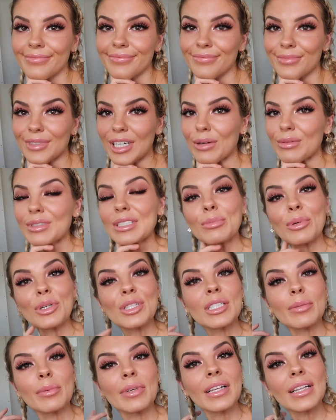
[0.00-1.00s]
when I was
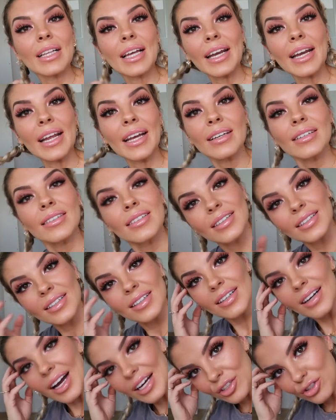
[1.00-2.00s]
supposed to be cleaning.
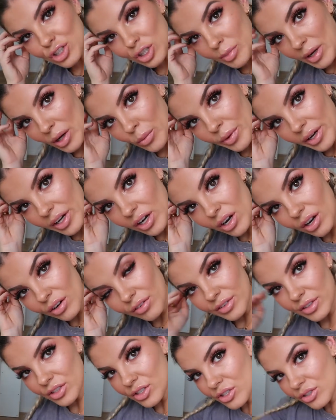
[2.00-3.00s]
I just took my wig
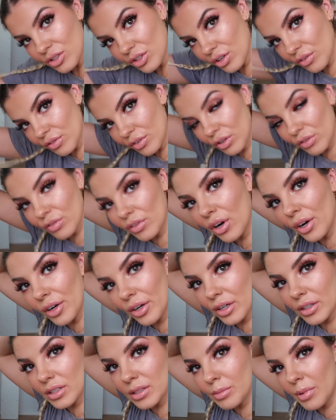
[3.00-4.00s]
off and just took a few
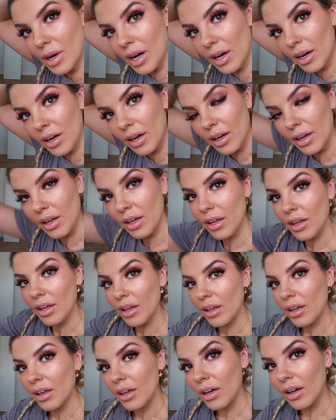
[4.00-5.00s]
photos, but
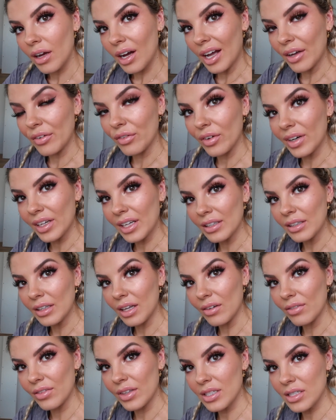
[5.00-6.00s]
I freaking
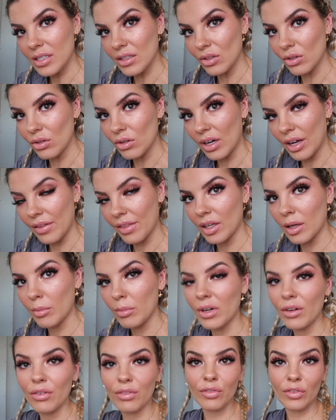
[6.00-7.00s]
love this look. I think I'm
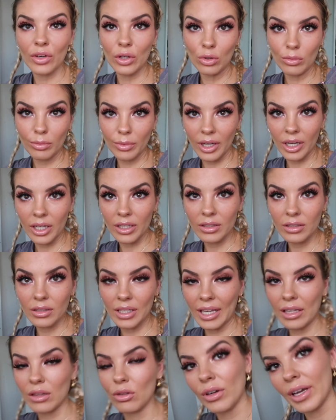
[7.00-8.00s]
gonna film it.
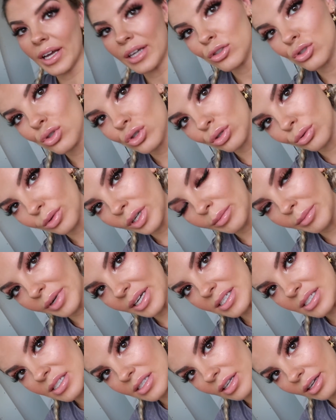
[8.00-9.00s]
Like, look how dewy
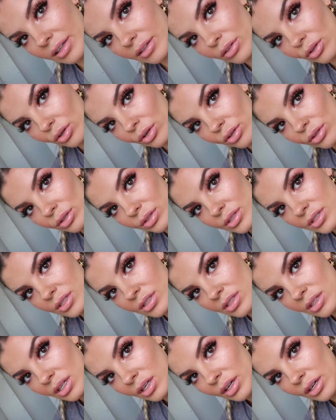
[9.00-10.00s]
my skin
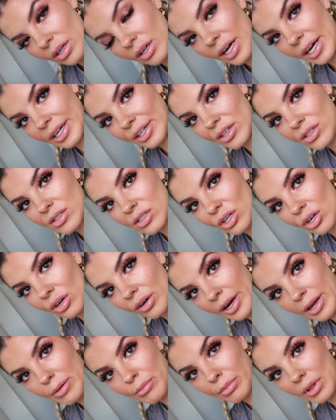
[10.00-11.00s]
looks. I used a
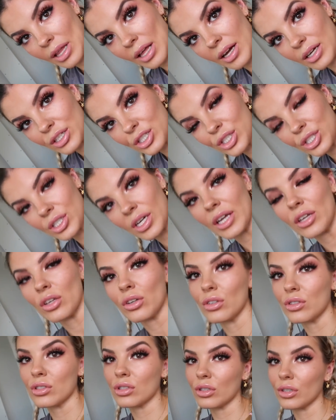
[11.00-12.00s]
cream blush. I
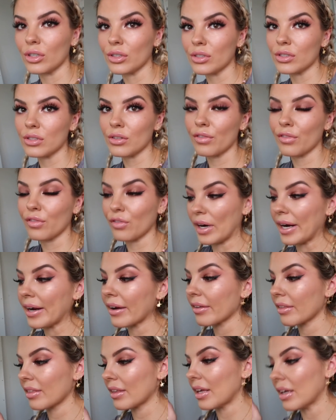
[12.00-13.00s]
used those
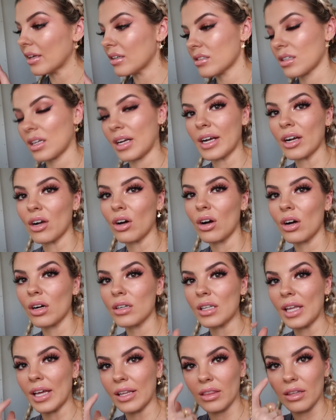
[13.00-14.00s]
freck things that I
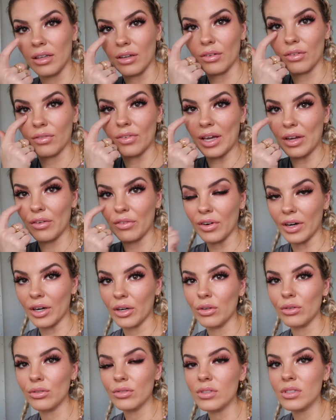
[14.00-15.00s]
got, like the fake
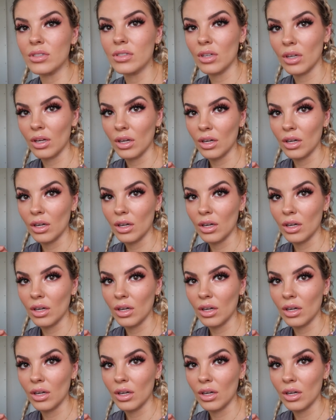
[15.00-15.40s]
freckles.